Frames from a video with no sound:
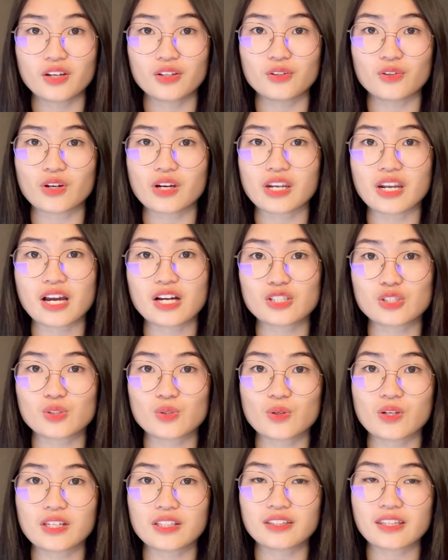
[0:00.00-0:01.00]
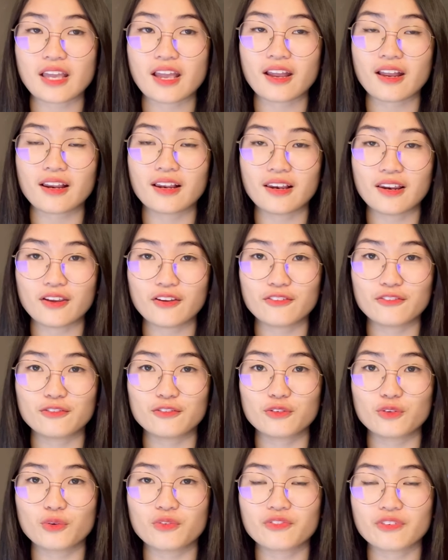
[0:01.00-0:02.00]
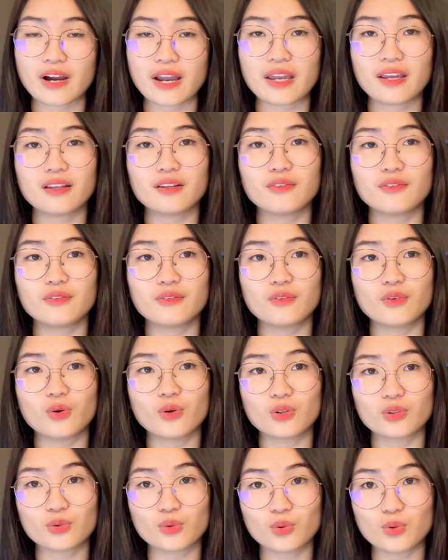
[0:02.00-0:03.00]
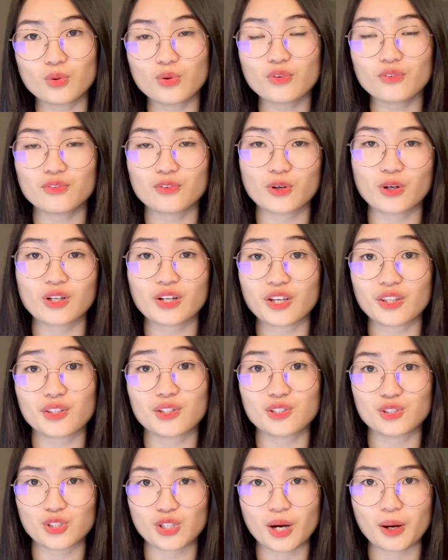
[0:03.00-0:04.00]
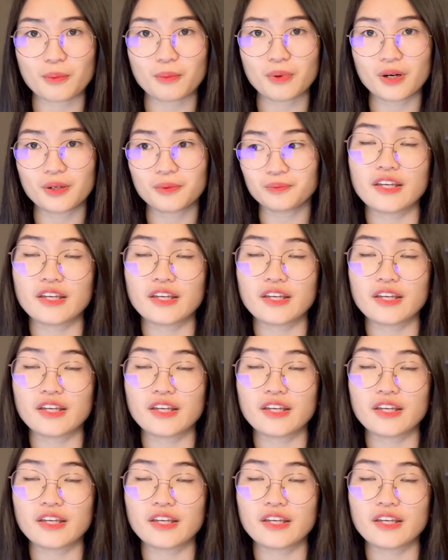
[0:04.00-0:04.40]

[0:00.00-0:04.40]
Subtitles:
you can actually take leave to find or to look for another job.